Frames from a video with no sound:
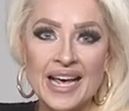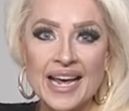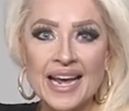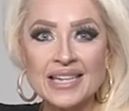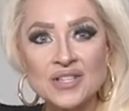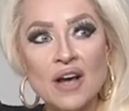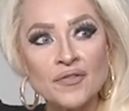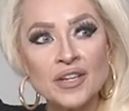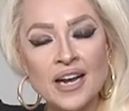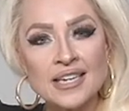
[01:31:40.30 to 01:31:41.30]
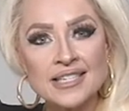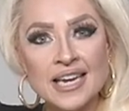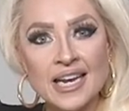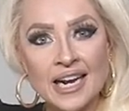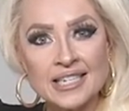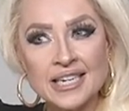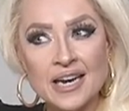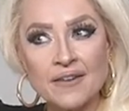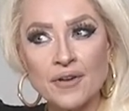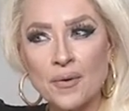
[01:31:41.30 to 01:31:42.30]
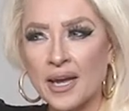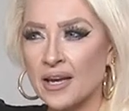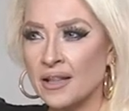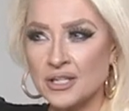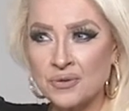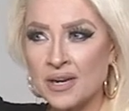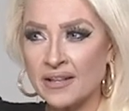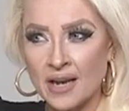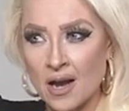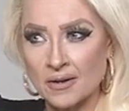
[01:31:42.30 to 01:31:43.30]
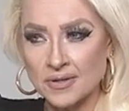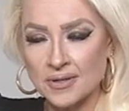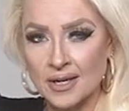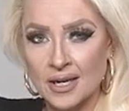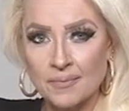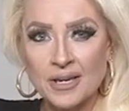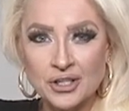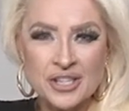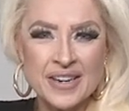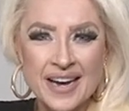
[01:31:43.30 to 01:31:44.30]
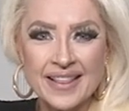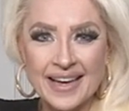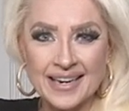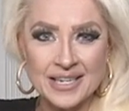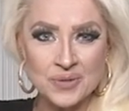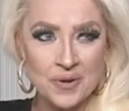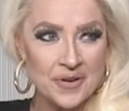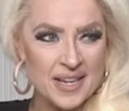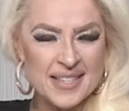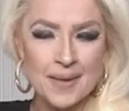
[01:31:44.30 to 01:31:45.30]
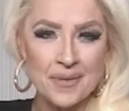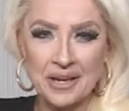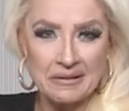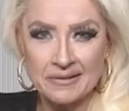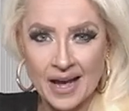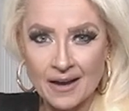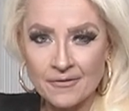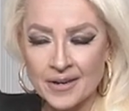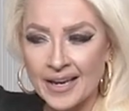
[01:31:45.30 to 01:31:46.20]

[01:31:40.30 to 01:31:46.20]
it's awfully nice to get an idea of, okay, can they do anything else? Because you know how that is when you get something you love.